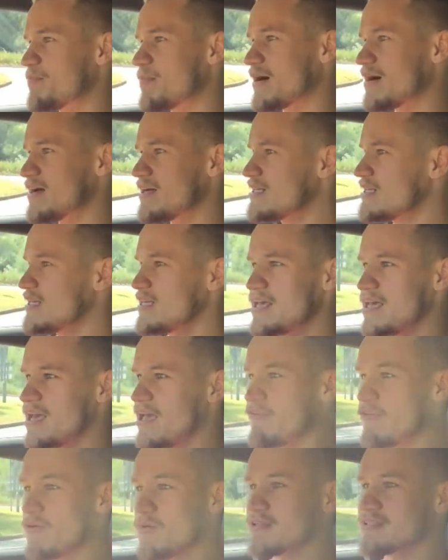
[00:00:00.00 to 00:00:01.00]
But
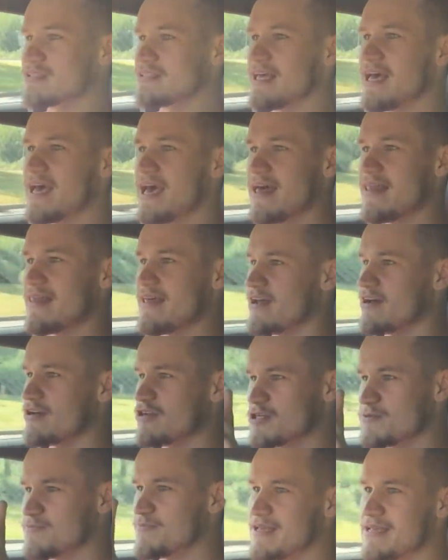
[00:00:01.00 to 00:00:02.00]
if I wasn't there, then I'd
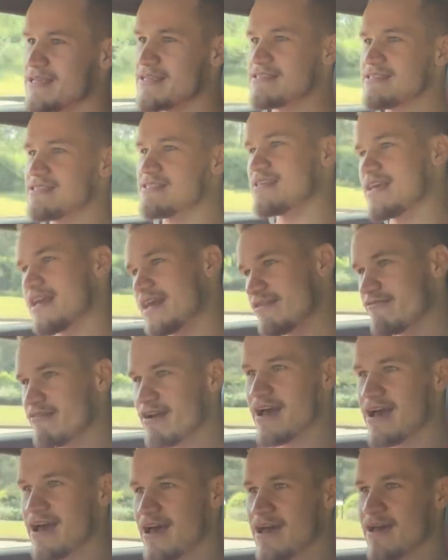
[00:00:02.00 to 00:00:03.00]
just be sitting
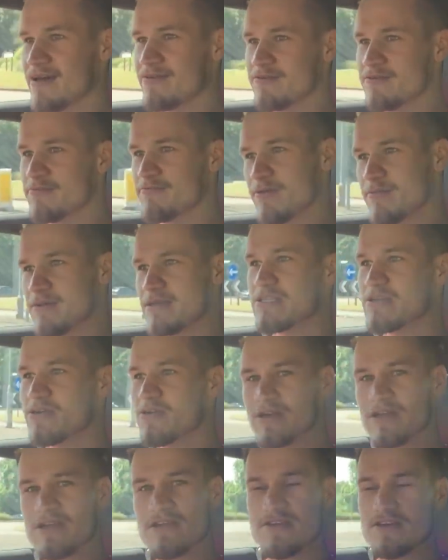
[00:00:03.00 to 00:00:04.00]
around, probably
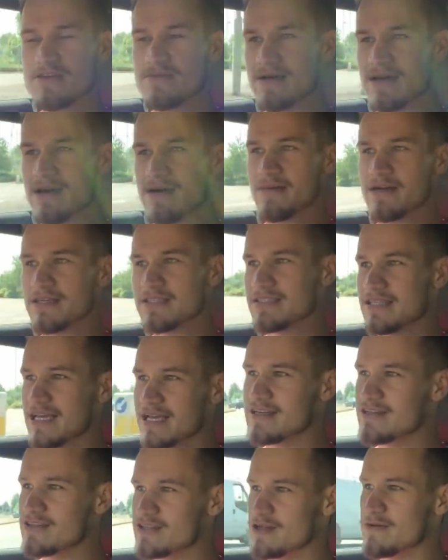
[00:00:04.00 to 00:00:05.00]
talking to you about my
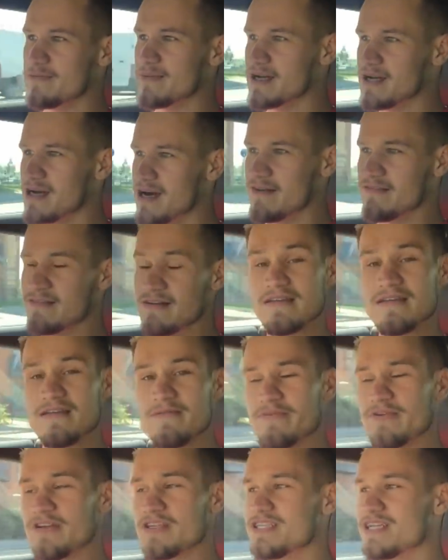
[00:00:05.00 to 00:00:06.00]
second supercar and
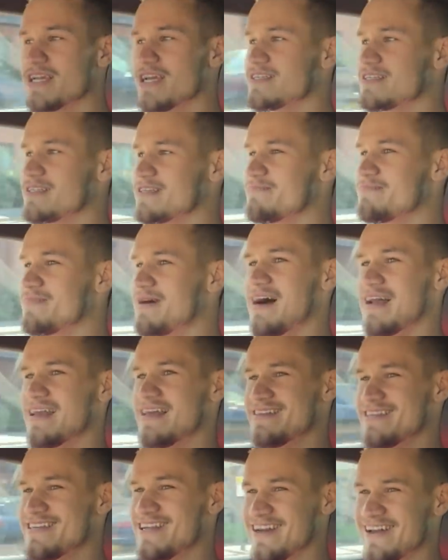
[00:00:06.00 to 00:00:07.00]
depreciation and
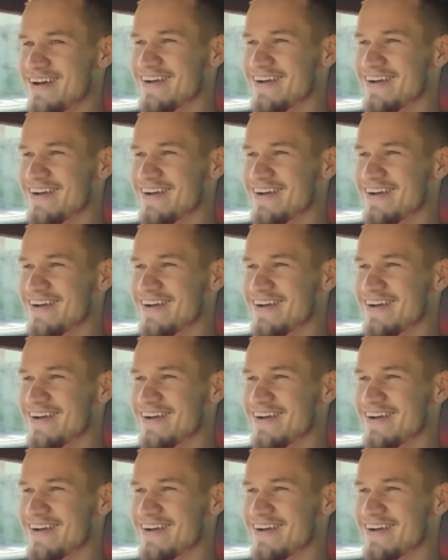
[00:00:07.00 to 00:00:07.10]
mileage.